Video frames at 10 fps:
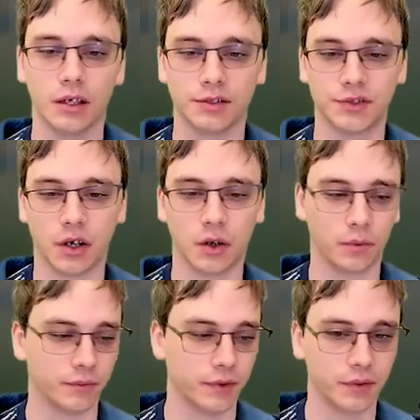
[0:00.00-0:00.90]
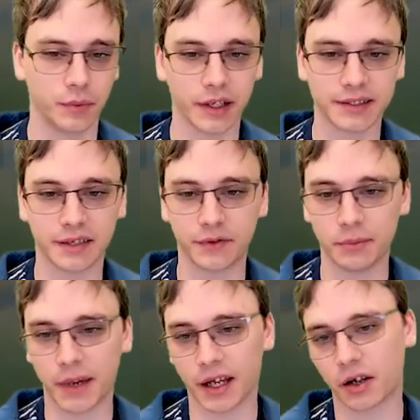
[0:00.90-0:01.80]
So, relatively
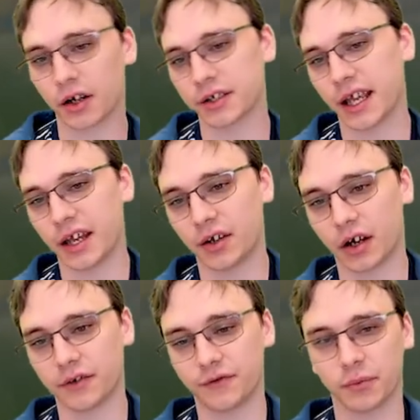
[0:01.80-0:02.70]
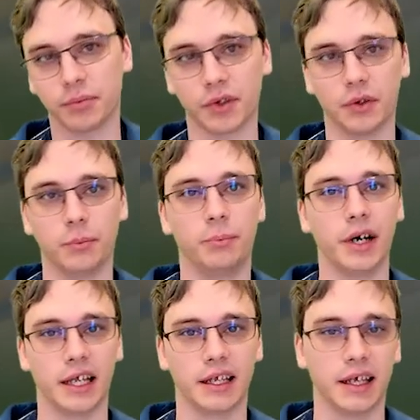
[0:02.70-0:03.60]
meh card to end on for blue.
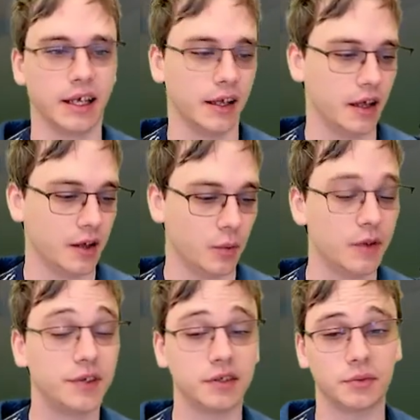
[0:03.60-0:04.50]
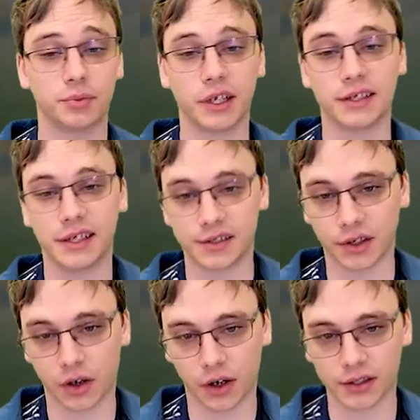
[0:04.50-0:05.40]
But we've seen some pretty
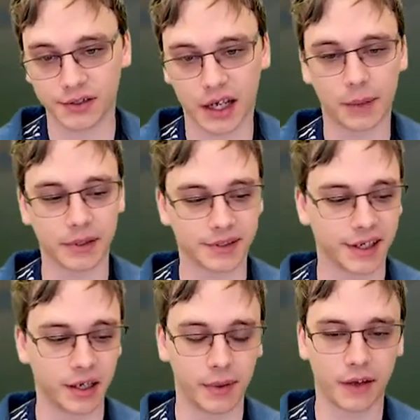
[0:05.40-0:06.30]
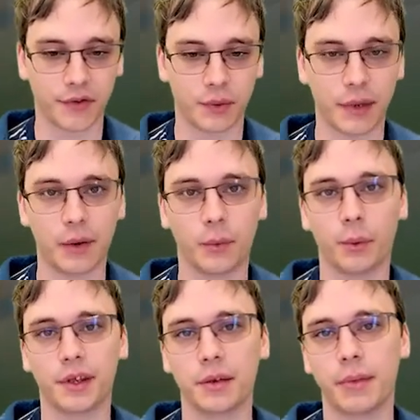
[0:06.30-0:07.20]
decent cards. I'm excited about them. And
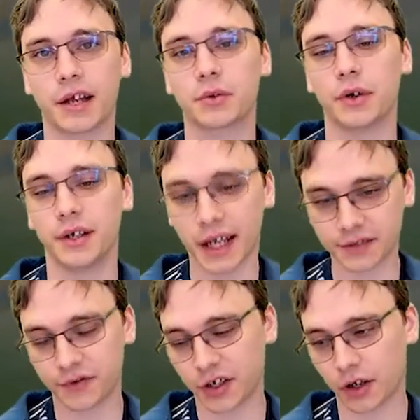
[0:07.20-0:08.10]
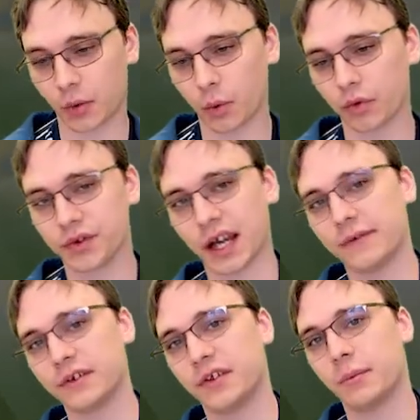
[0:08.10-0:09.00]
when we get back to our next video, we'll
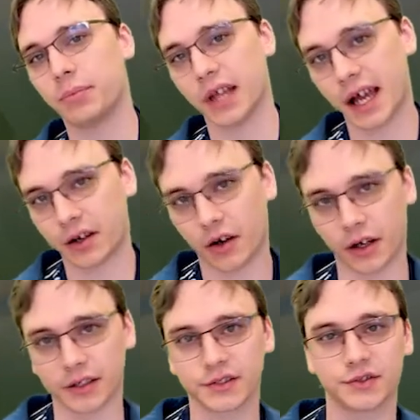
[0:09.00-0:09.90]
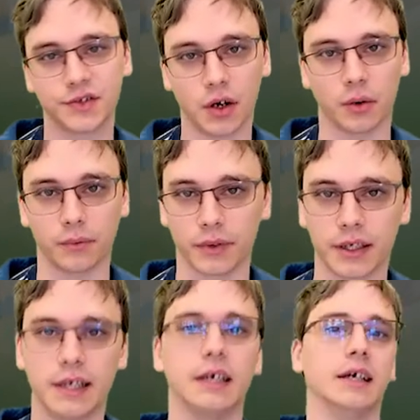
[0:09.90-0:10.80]
dive into the black cards. So,
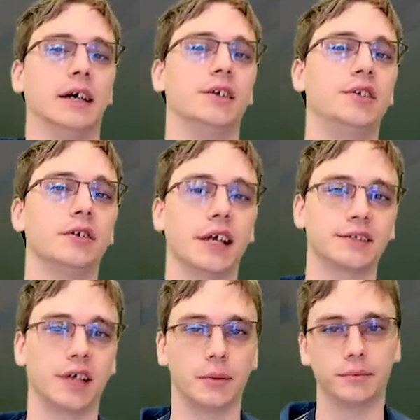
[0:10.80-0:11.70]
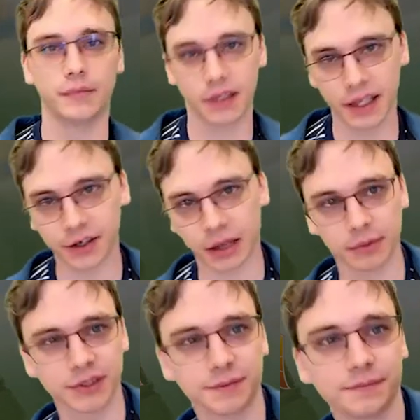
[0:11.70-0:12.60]
until next time, later
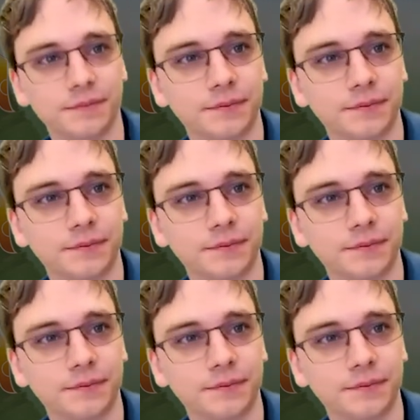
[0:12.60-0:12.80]
gamers.